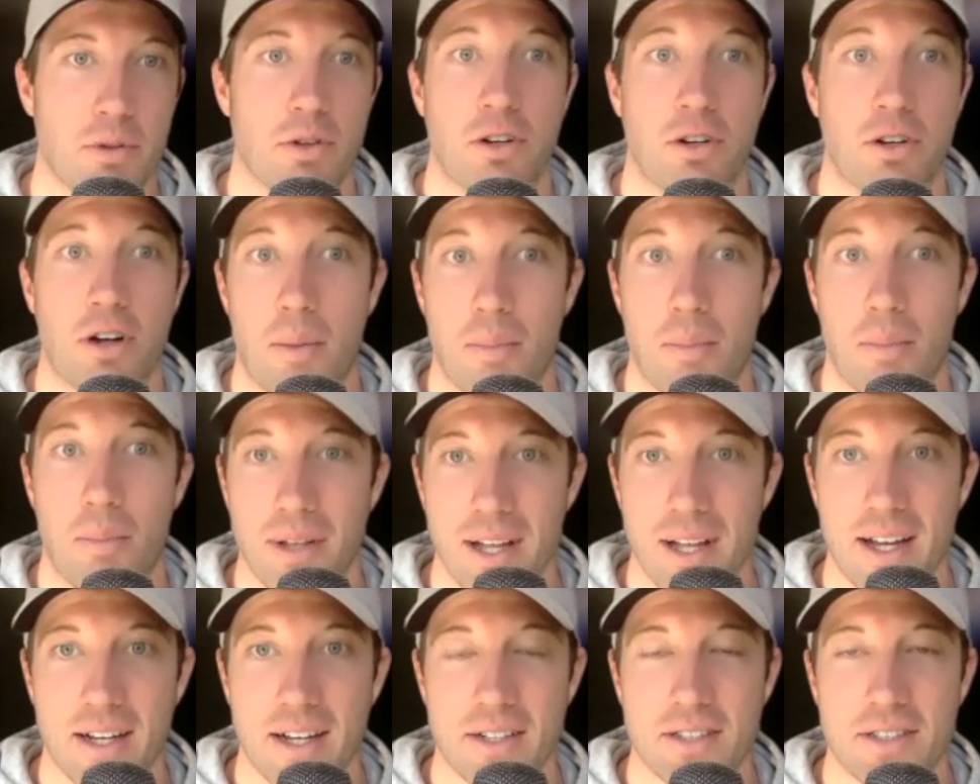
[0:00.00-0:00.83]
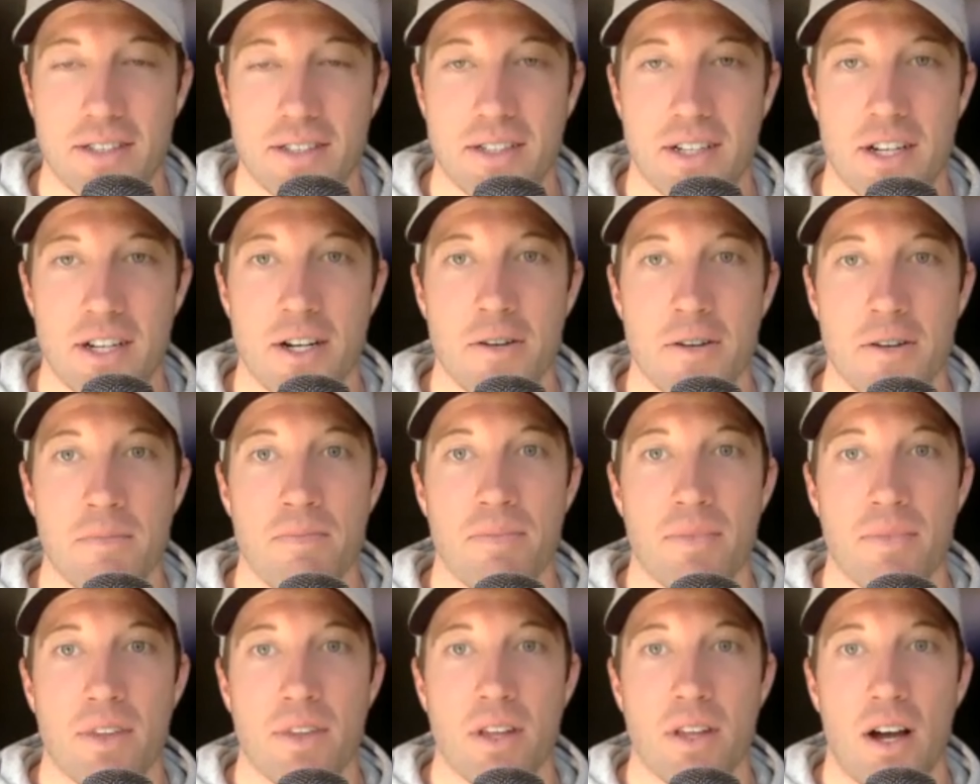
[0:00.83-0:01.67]
or complex,
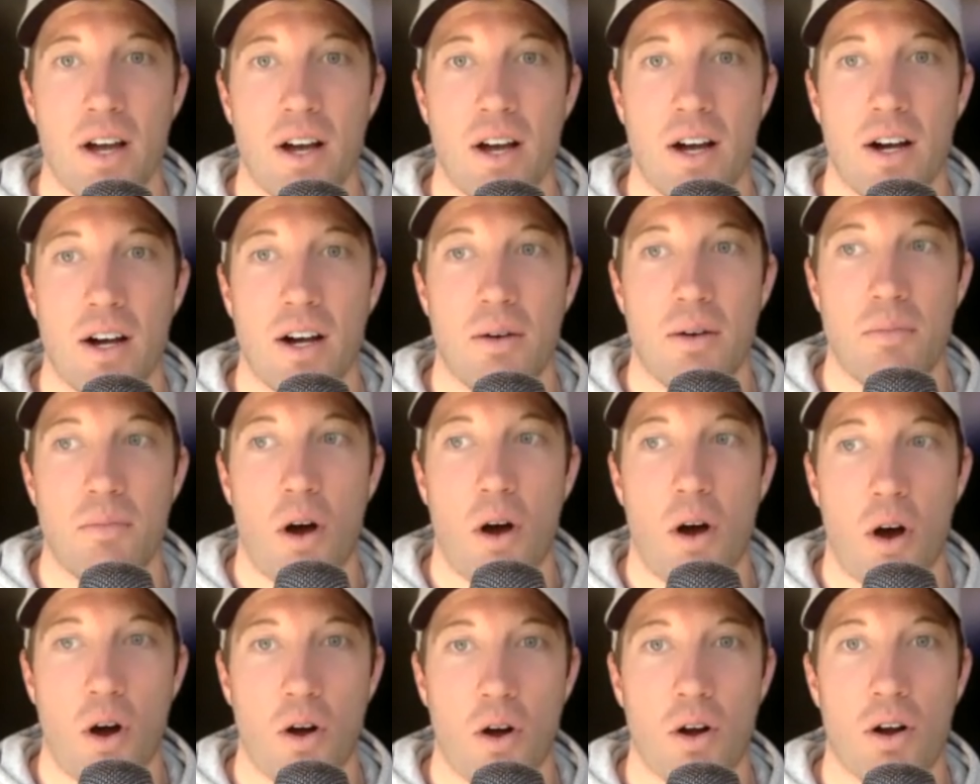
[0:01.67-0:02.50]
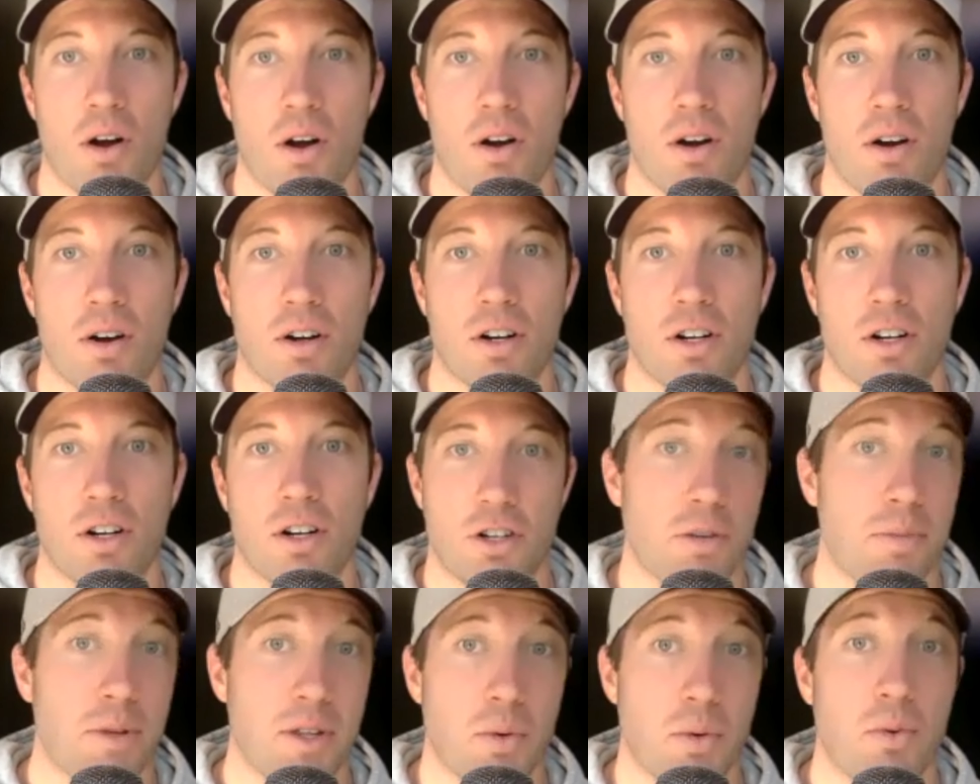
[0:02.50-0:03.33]
are going
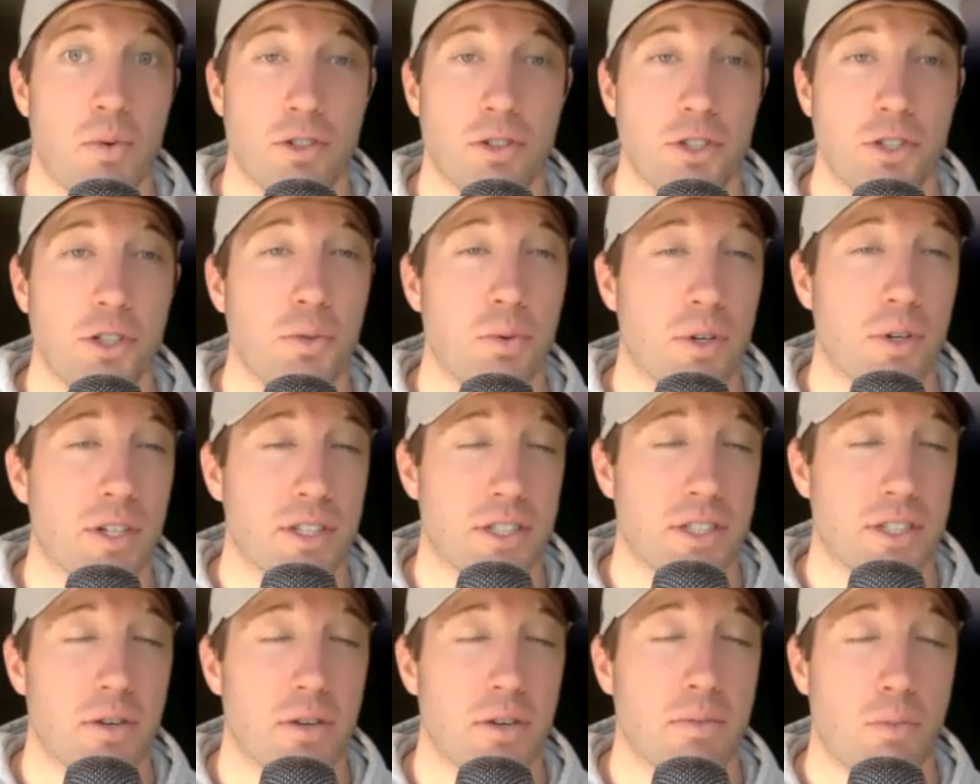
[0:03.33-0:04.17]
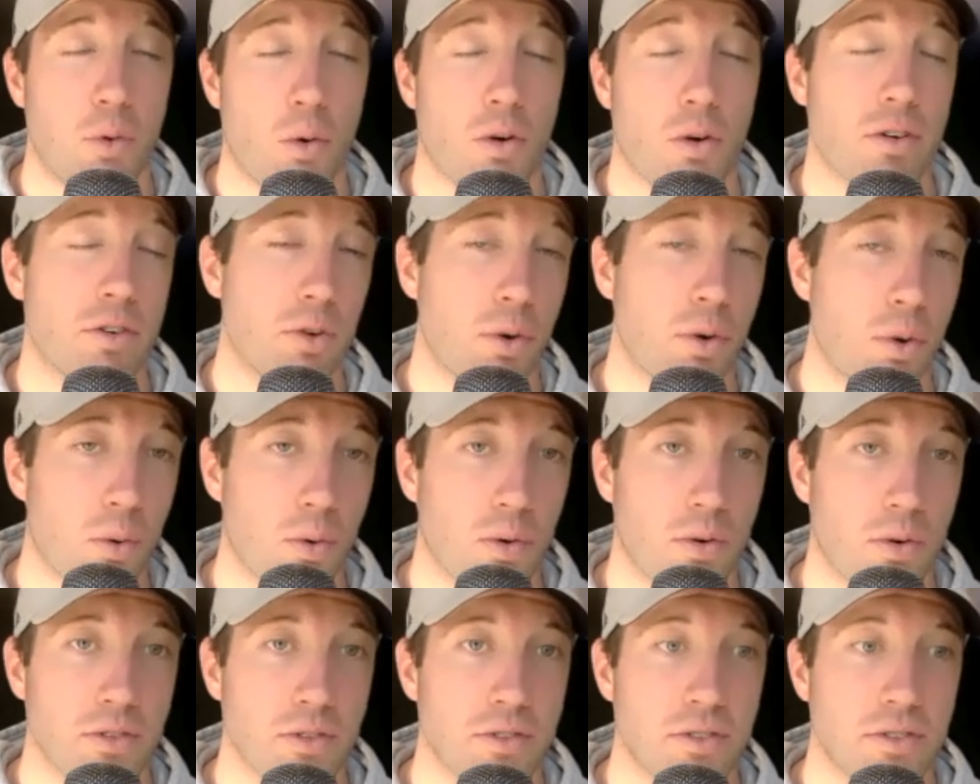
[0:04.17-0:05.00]
to be the ones you want to steer more
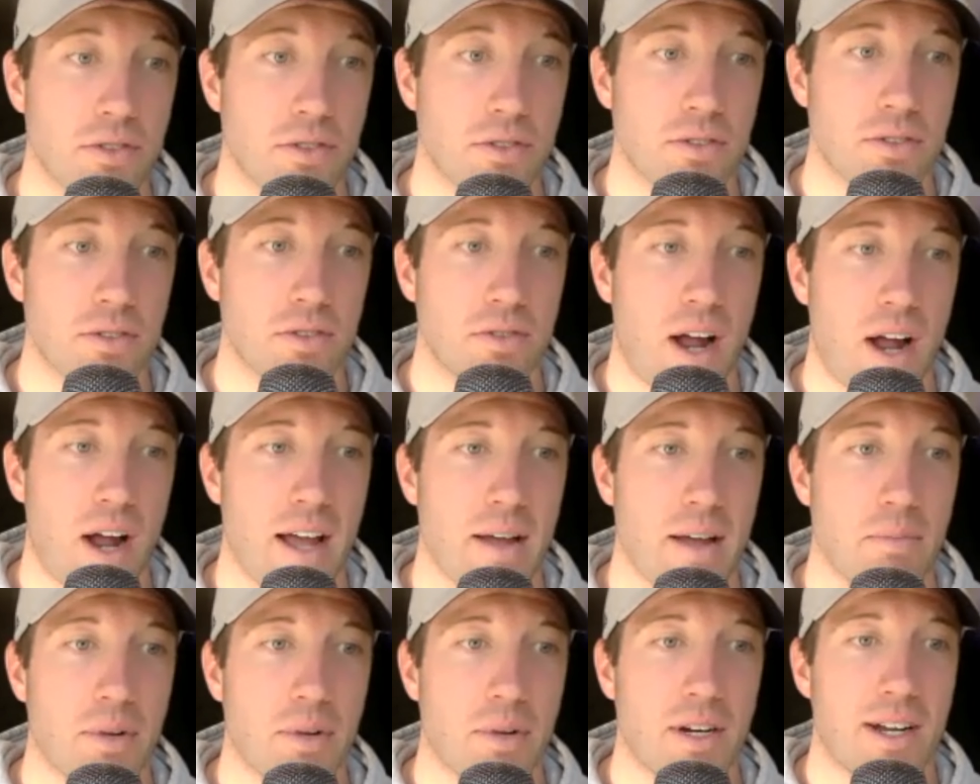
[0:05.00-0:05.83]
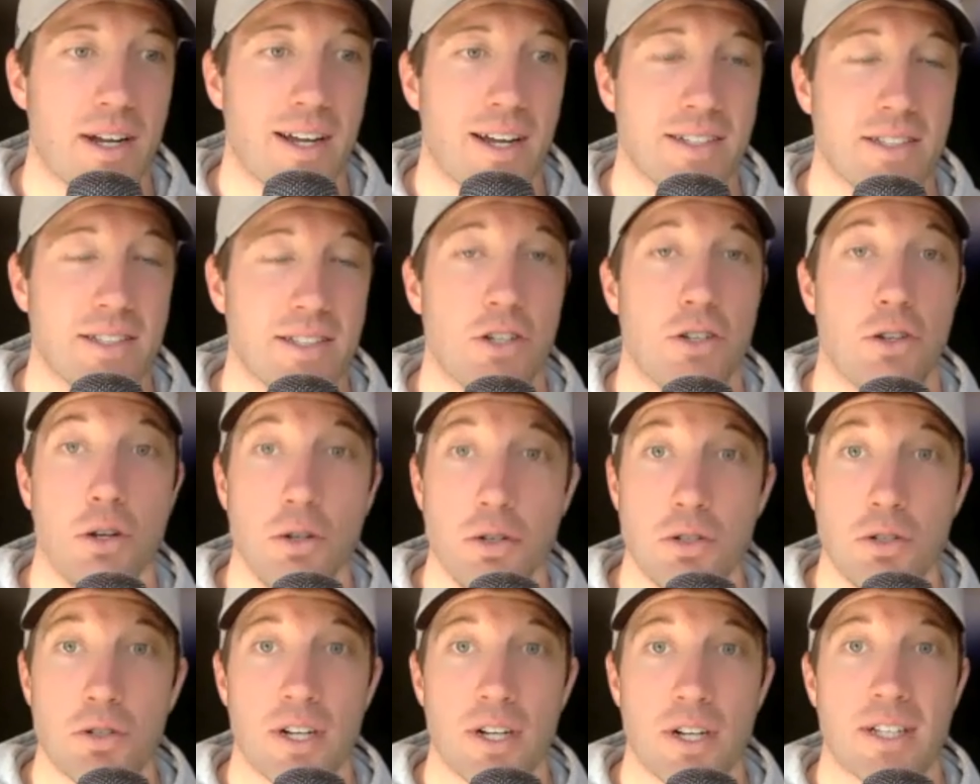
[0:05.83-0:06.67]
towards, right? Because the
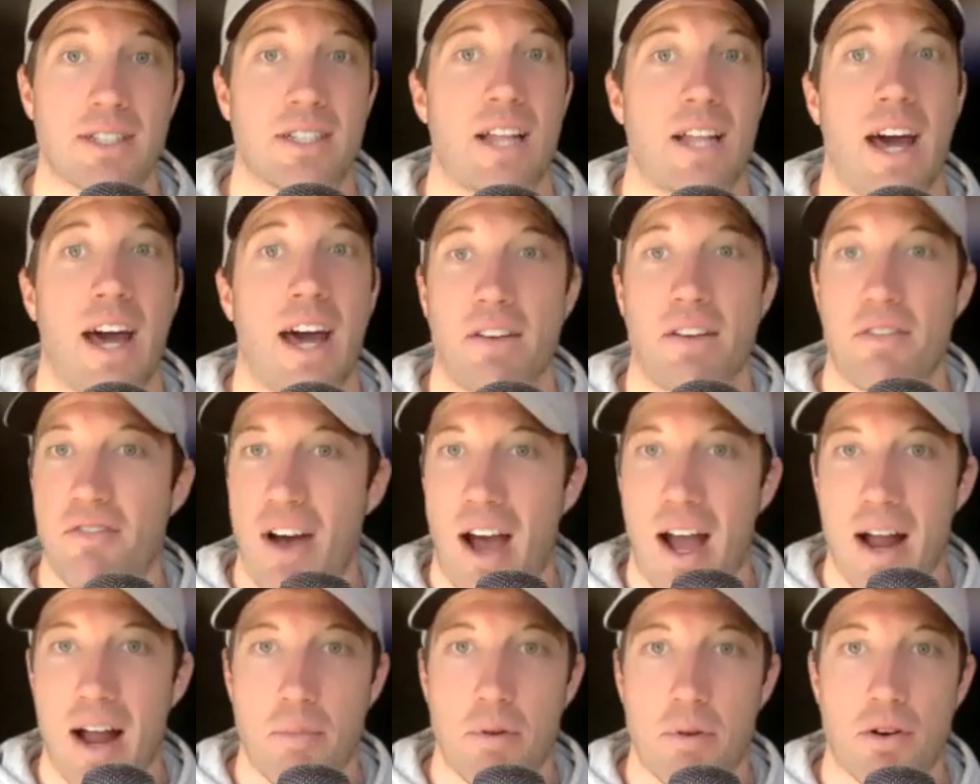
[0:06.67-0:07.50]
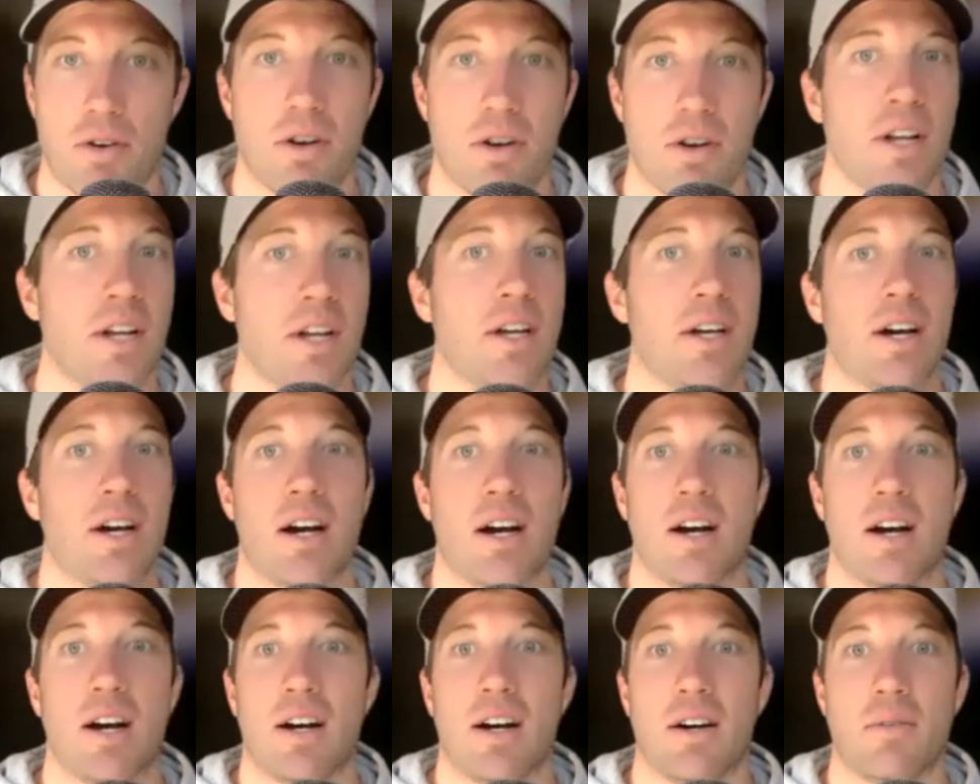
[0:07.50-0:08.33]
nutrients like fiber,
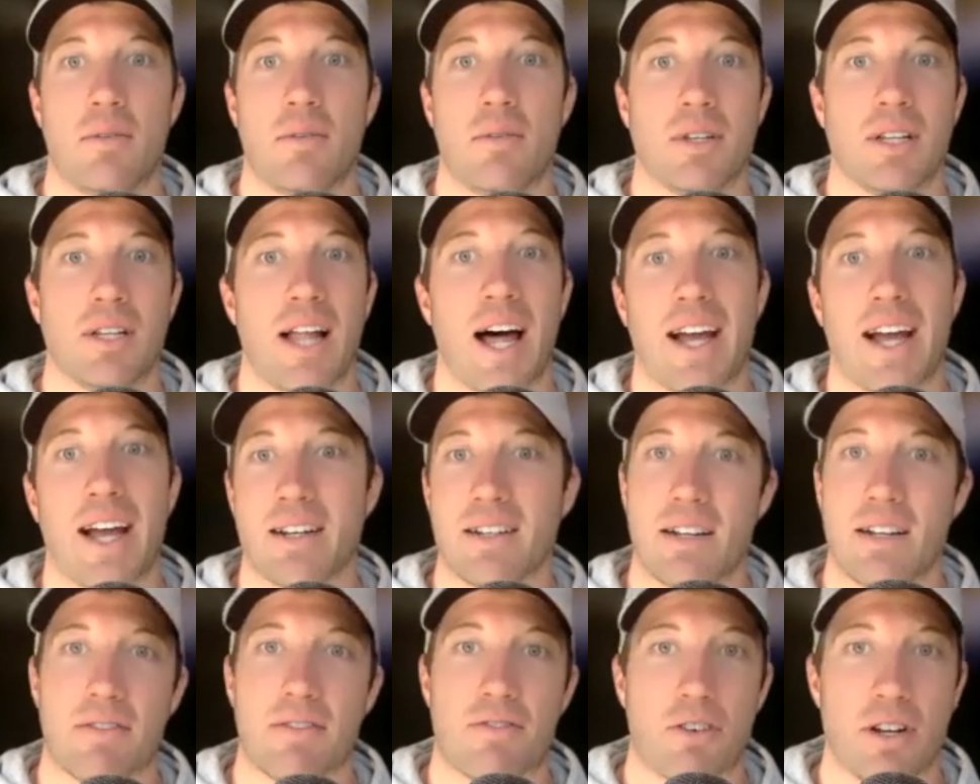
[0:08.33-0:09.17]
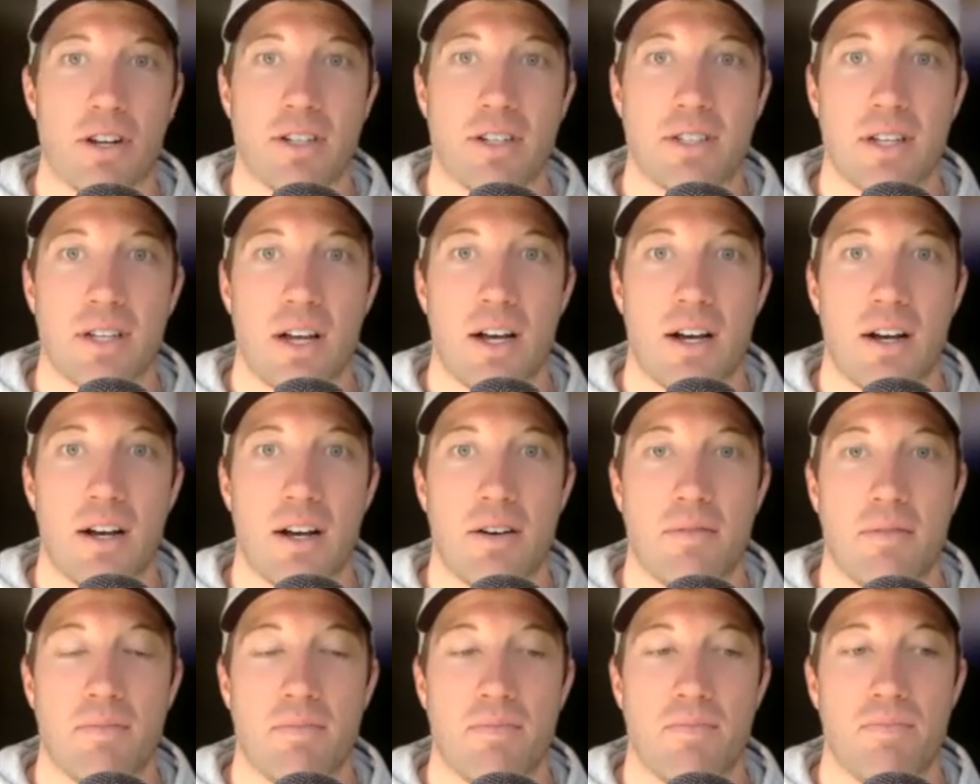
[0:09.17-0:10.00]
like different
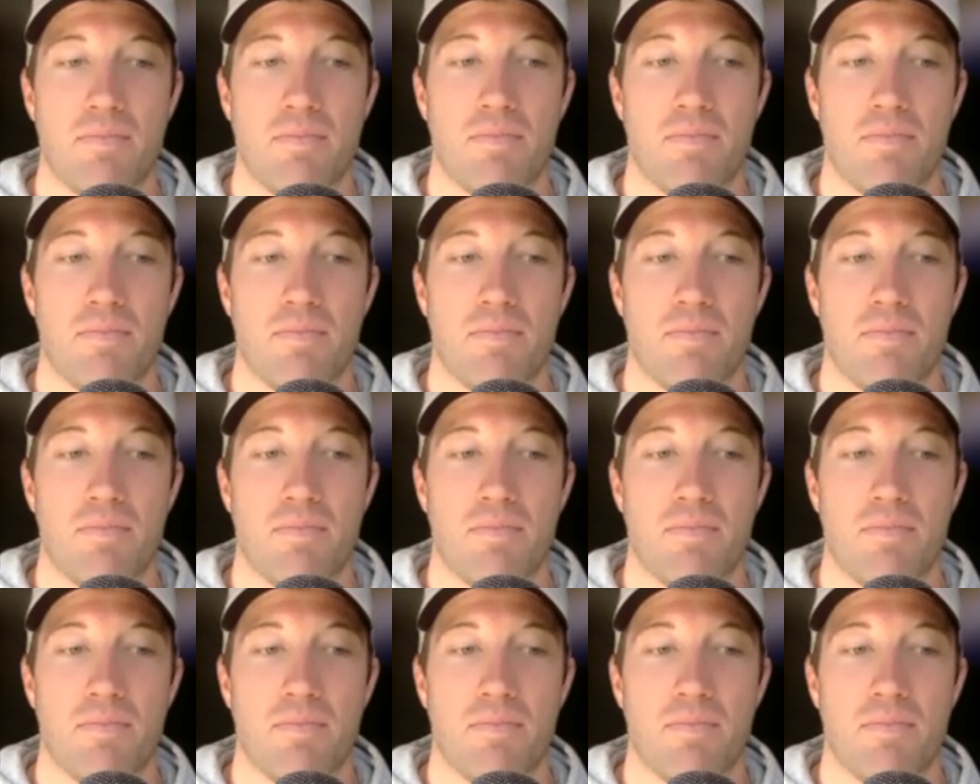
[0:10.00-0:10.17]
prebiotics